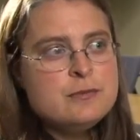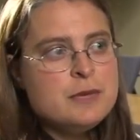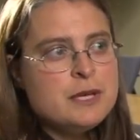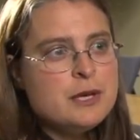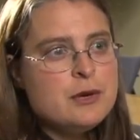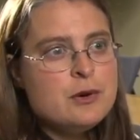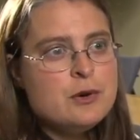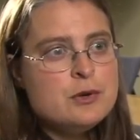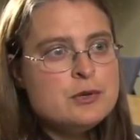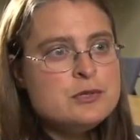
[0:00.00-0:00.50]

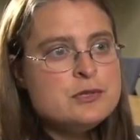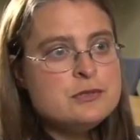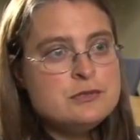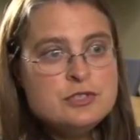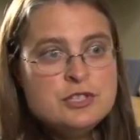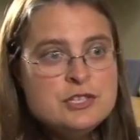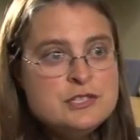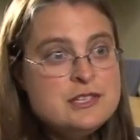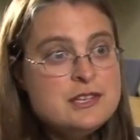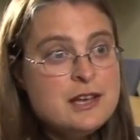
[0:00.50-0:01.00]
because
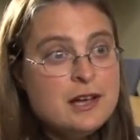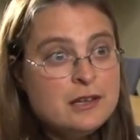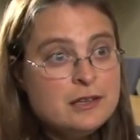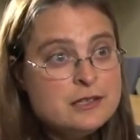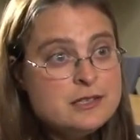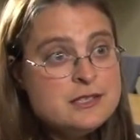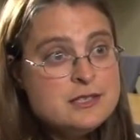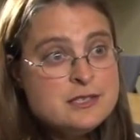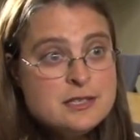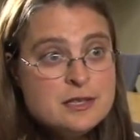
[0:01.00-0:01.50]
GDL is
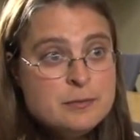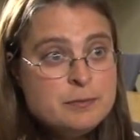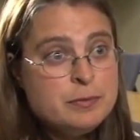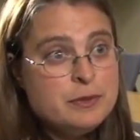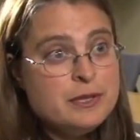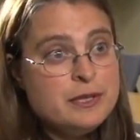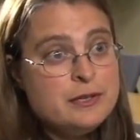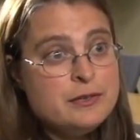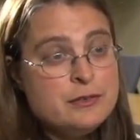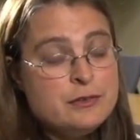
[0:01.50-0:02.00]

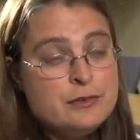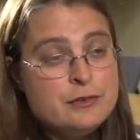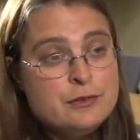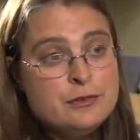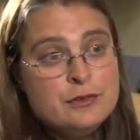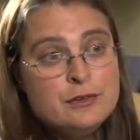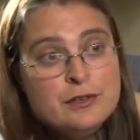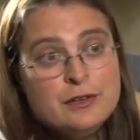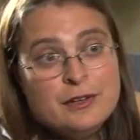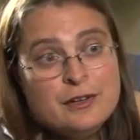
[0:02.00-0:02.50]
simply
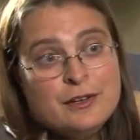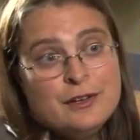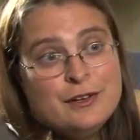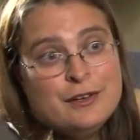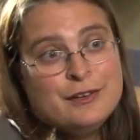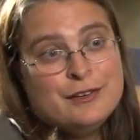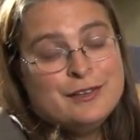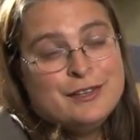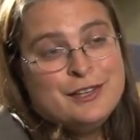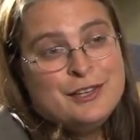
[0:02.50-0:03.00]

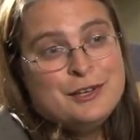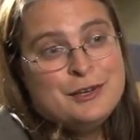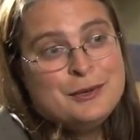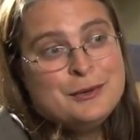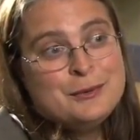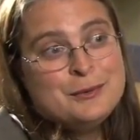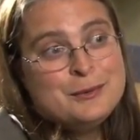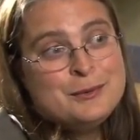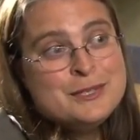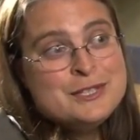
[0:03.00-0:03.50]
uh, you
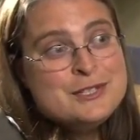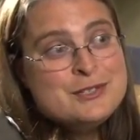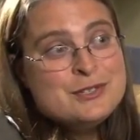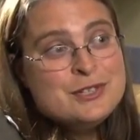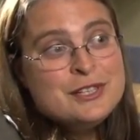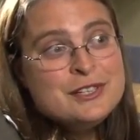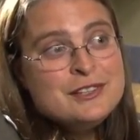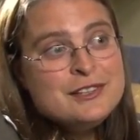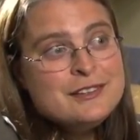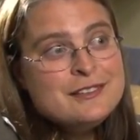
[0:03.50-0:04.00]
know,
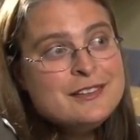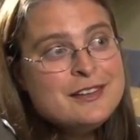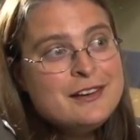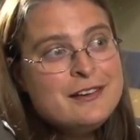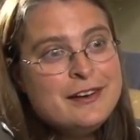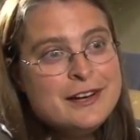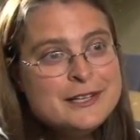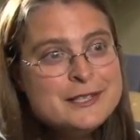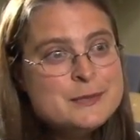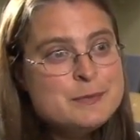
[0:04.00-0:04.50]
restricting their
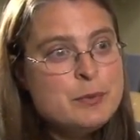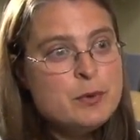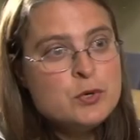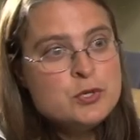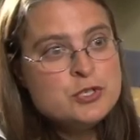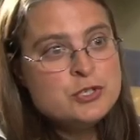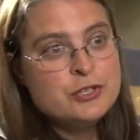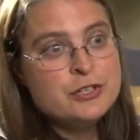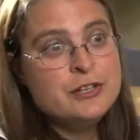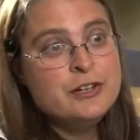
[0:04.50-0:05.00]

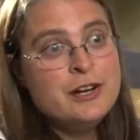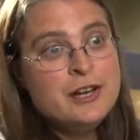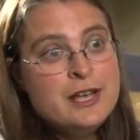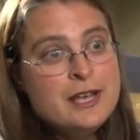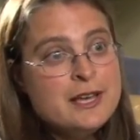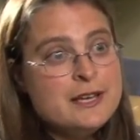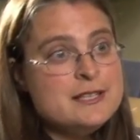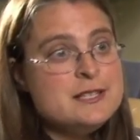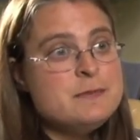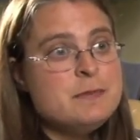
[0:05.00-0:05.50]
exposure,
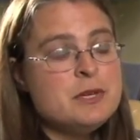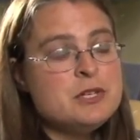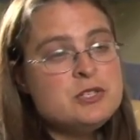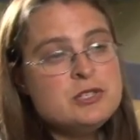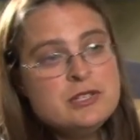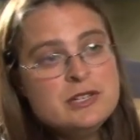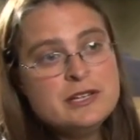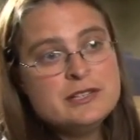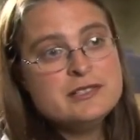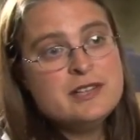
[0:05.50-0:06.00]

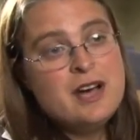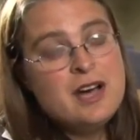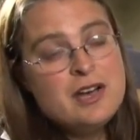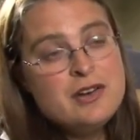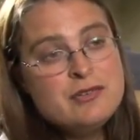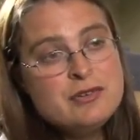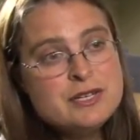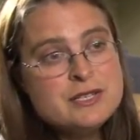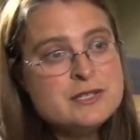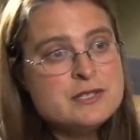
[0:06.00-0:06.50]
especially at
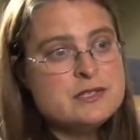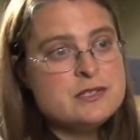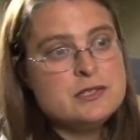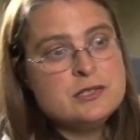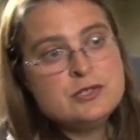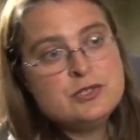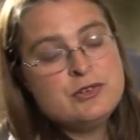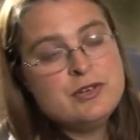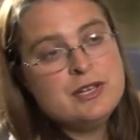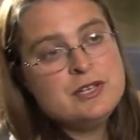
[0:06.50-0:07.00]
high-risk
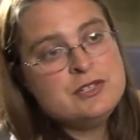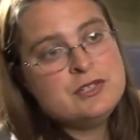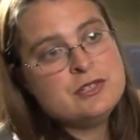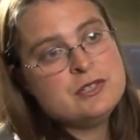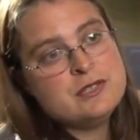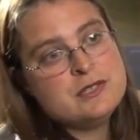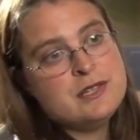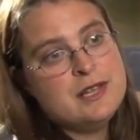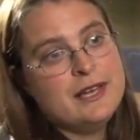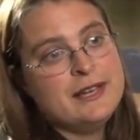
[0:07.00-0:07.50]

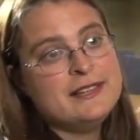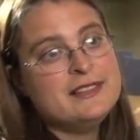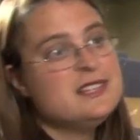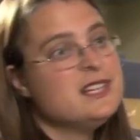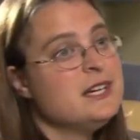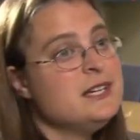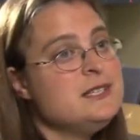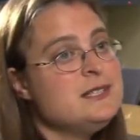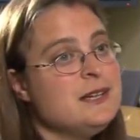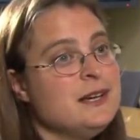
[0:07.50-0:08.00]
situations like
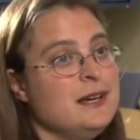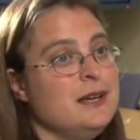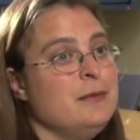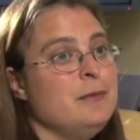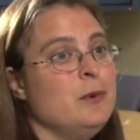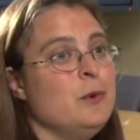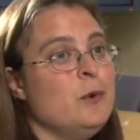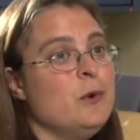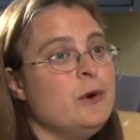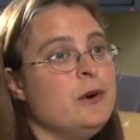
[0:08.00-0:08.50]
nighttime
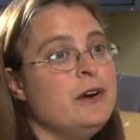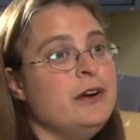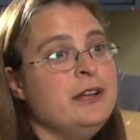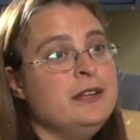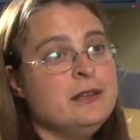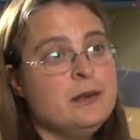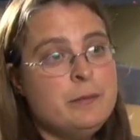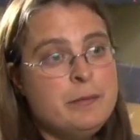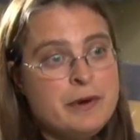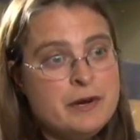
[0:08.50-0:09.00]
or in
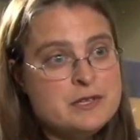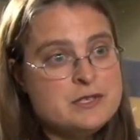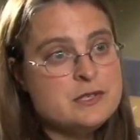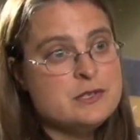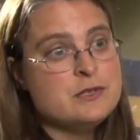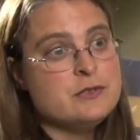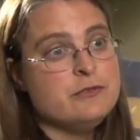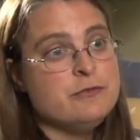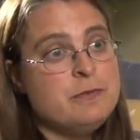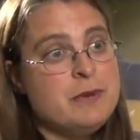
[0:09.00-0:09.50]
the presence of